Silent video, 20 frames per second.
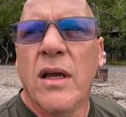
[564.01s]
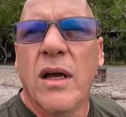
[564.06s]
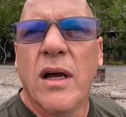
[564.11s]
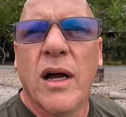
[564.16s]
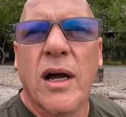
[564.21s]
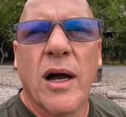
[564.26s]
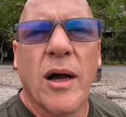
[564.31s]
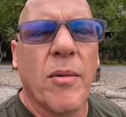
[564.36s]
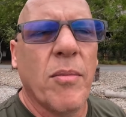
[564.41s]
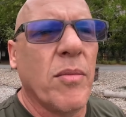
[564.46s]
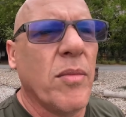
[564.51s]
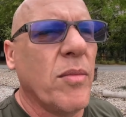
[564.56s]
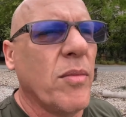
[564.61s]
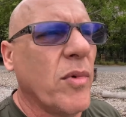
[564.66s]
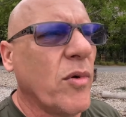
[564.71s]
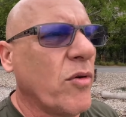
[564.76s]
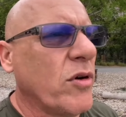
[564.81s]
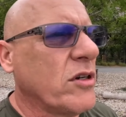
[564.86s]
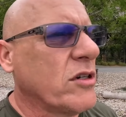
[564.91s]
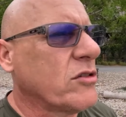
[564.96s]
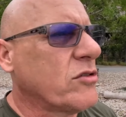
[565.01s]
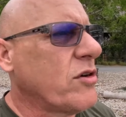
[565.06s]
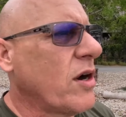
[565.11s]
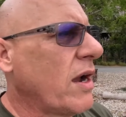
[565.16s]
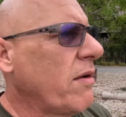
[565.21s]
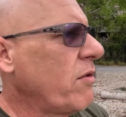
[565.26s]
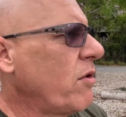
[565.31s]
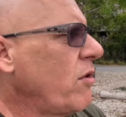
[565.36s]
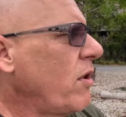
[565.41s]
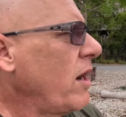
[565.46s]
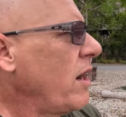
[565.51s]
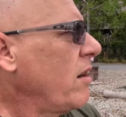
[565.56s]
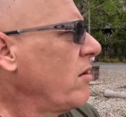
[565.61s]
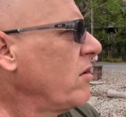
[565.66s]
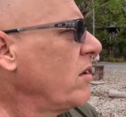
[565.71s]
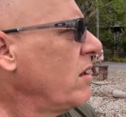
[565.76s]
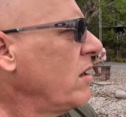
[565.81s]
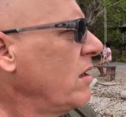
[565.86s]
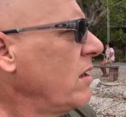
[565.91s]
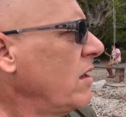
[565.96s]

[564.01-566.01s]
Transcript: Um, but we're just driving around,